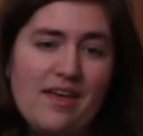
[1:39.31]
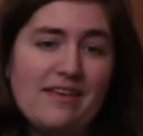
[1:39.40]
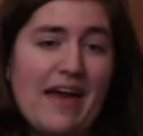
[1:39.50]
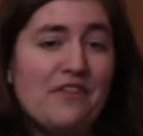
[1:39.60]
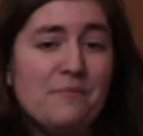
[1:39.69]

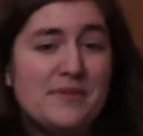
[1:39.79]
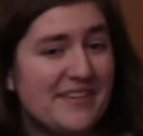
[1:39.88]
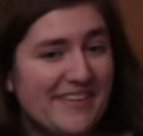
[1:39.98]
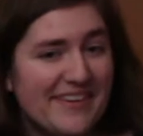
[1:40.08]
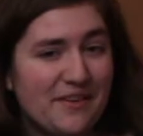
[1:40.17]
Gather
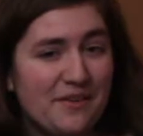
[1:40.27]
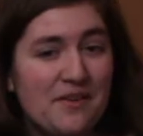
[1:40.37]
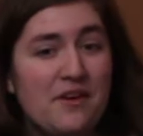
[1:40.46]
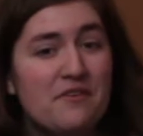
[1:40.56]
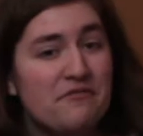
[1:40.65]

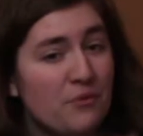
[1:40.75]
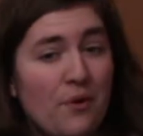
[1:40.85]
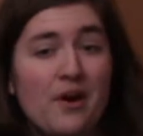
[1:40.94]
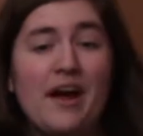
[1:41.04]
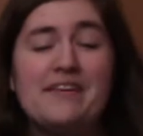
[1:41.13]
material
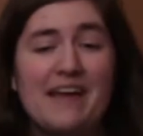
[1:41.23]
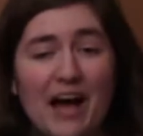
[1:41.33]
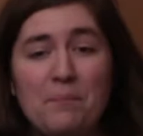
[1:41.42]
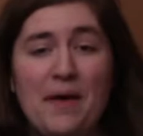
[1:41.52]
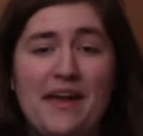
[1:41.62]
for and
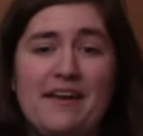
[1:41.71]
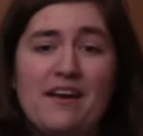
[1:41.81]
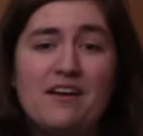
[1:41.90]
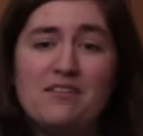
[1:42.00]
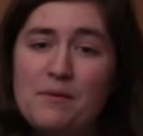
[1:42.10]
help
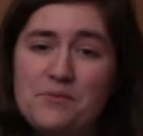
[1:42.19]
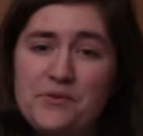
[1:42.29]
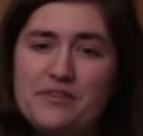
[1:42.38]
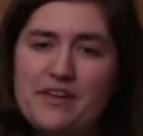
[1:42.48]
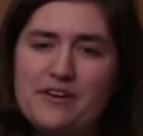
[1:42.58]
edit a club
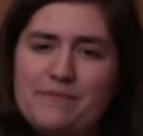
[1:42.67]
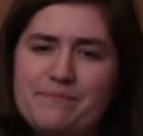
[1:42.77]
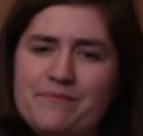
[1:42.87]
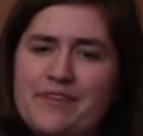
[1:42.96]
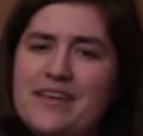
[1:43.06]
newsletter.
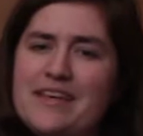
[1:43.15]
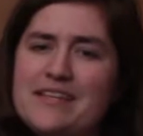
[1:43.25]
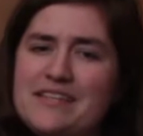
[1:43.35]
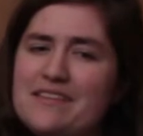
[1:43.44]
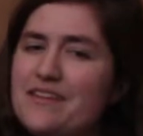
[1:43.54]

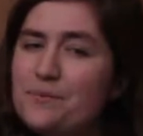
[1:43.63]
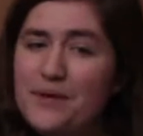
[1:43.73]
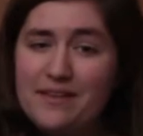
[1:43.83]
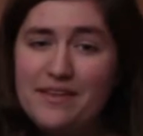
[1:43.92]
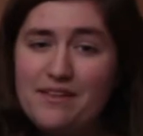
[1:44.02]
See that a
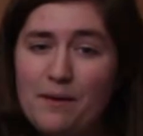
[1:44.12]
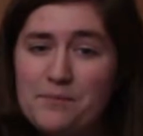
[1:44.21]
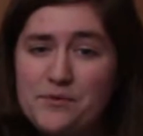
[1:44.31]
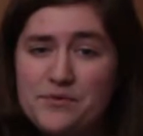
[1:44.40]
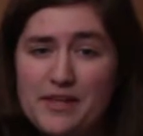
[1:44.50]
weekly club
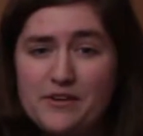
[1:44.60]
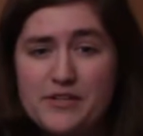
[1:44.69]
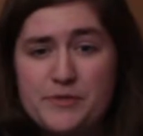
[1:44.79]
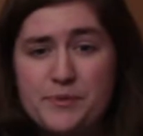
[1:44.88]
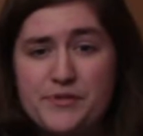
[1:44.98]
newsletter
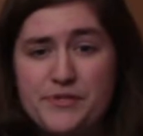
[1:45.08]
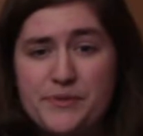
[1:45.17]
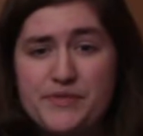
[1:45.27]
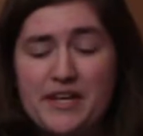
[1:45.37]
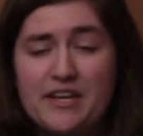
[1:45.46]
is
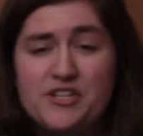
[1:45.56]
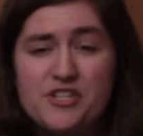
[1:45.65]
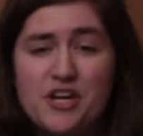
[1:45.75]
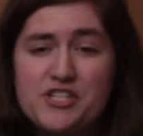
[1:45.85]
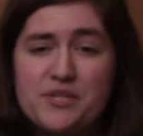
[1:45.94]
produced in
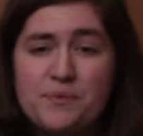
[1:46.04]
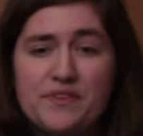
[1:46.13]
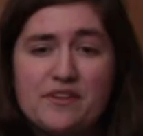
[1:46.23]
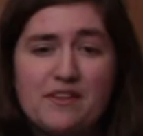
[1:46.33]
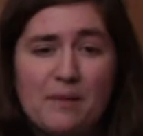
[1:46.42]
conjunction
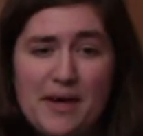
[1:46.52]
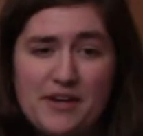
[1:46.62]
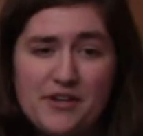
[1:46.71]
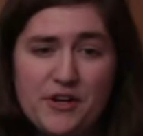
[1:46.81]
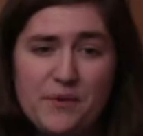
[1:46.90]
with the club
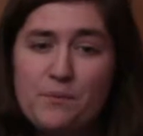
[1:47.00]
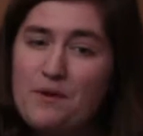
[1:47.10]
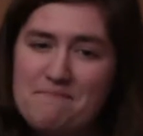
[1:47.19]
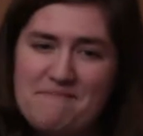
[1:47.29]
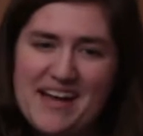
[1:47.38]
editor,
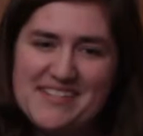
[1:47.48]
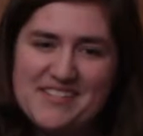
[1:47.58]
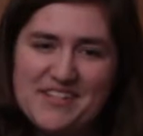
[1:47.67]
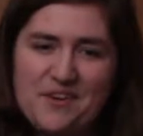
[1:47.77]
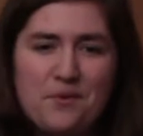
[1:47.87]

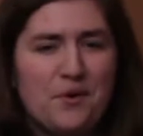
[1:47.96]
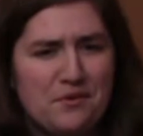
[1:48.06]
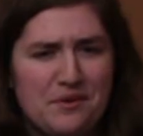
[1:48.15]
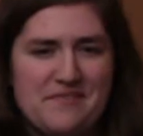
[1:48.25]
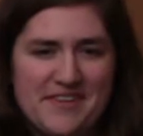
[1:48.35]
webmaster, or
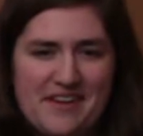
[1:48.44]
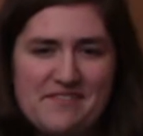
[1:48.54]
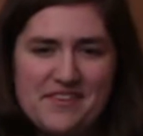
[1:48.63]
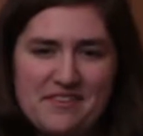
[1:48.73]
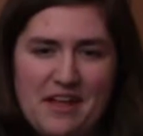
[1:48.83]
equivalent
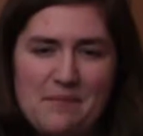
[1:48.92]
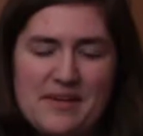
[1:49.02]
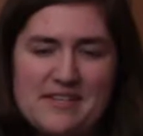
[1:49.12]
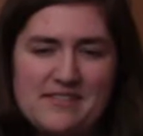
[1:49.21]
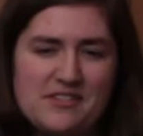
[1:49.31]
of the
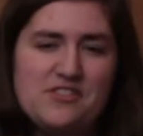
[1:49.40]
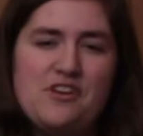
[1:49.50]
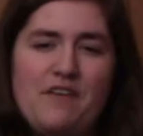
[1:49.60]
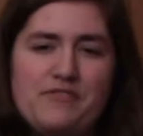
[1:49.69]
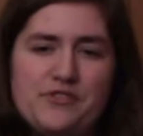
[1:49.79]
club in such an
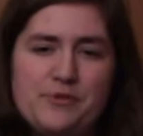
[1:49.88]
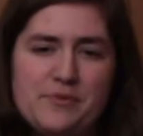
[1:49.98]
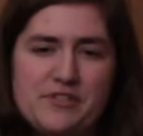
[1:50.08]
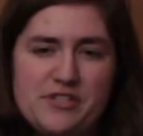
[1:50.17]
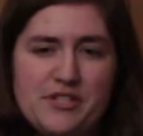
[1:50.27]
officer
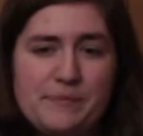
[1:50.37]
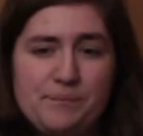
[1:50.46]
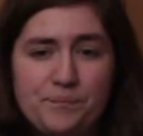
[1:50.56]
position.